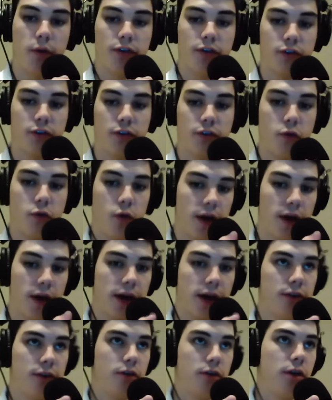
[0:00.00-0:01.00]
is cool, I
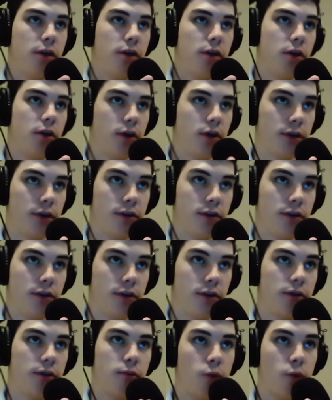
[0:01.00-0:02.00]
guess. You
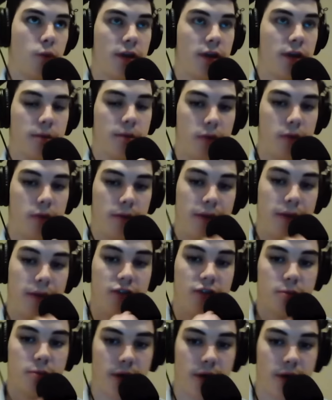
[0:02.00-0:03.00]
consider one of the
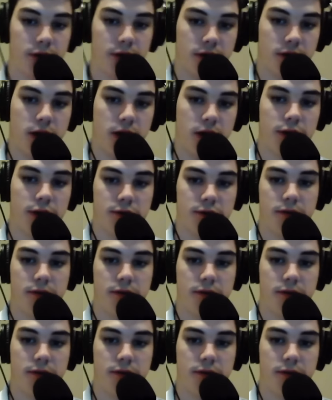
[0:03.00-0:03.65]
major plays that cost